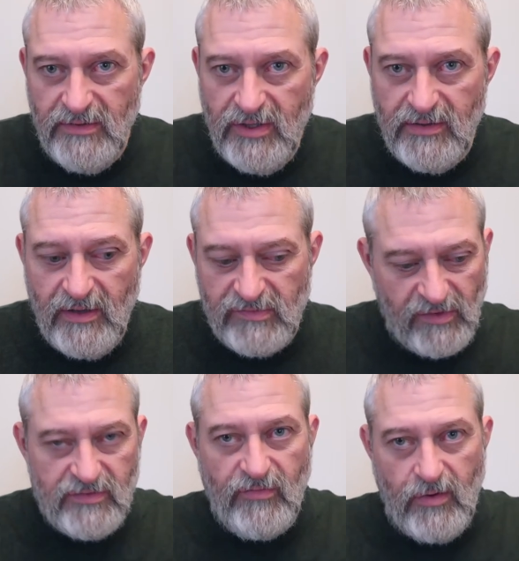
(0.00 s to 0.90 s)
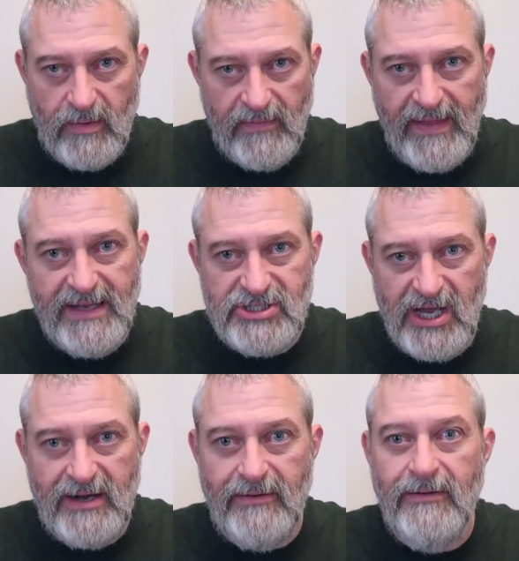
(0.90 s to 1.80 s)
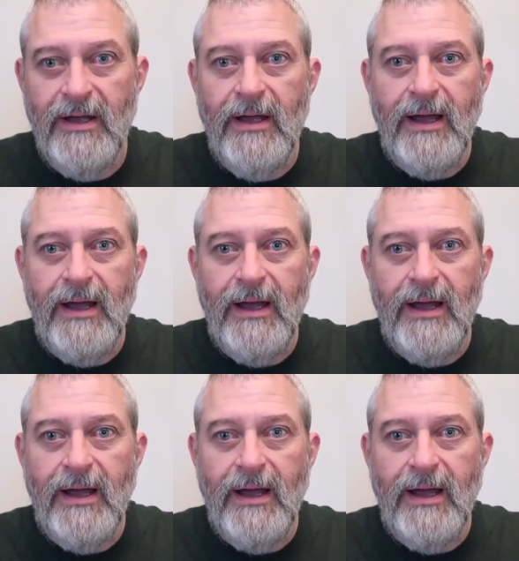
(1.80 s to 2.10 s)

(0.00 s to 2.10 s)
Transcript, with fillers: You can go search for them on that channel.